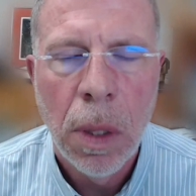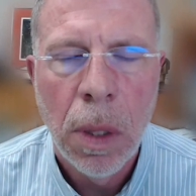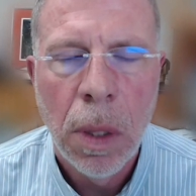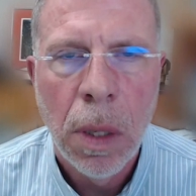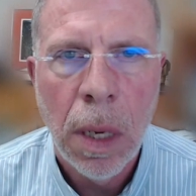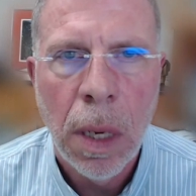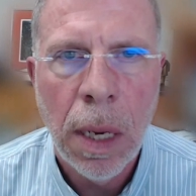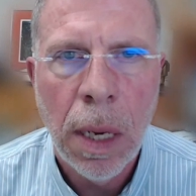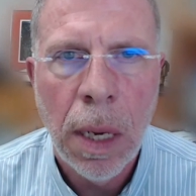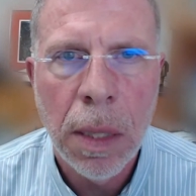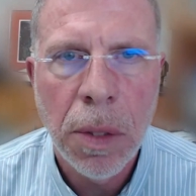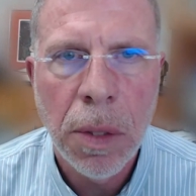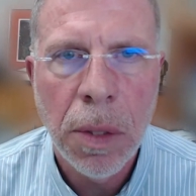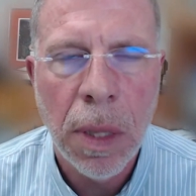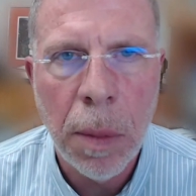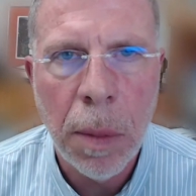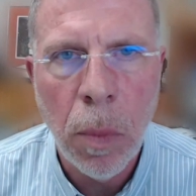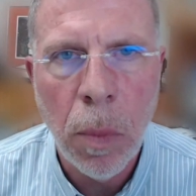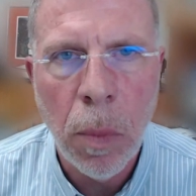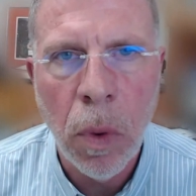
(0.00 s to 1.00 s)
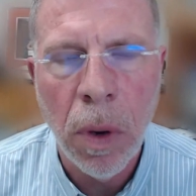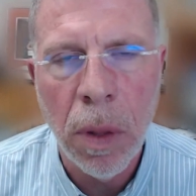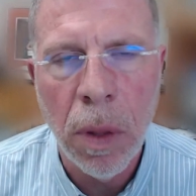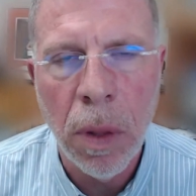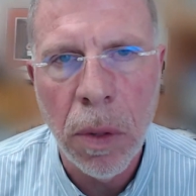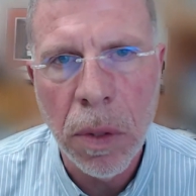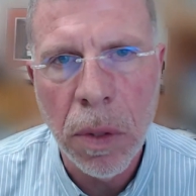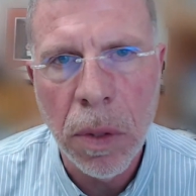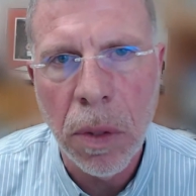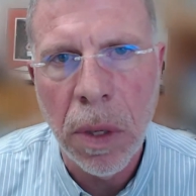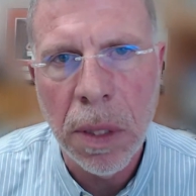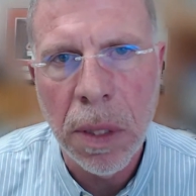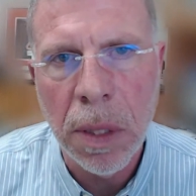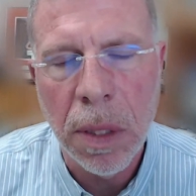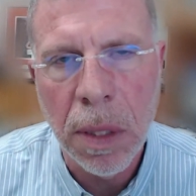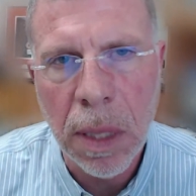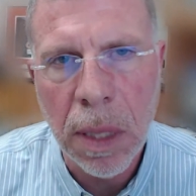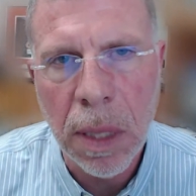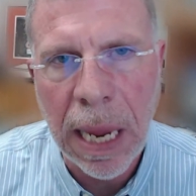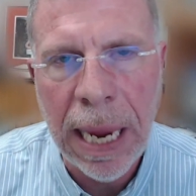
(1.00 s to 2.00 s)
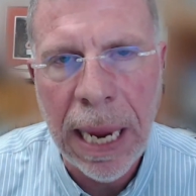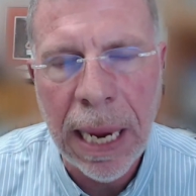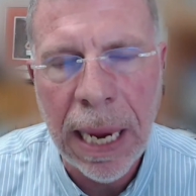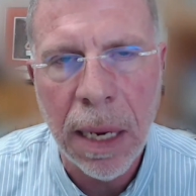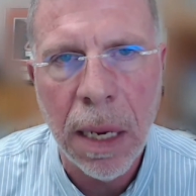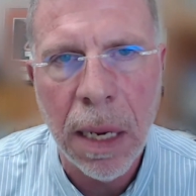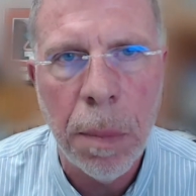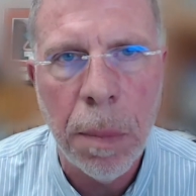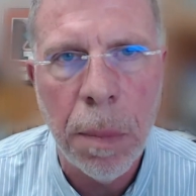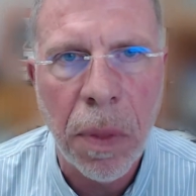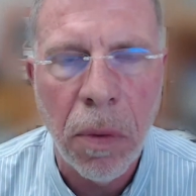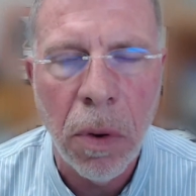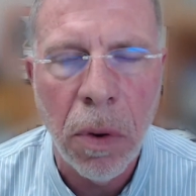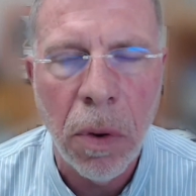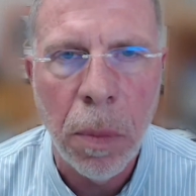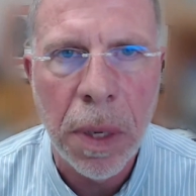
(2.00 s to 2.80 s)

Uh, so that more of those addresses can come through,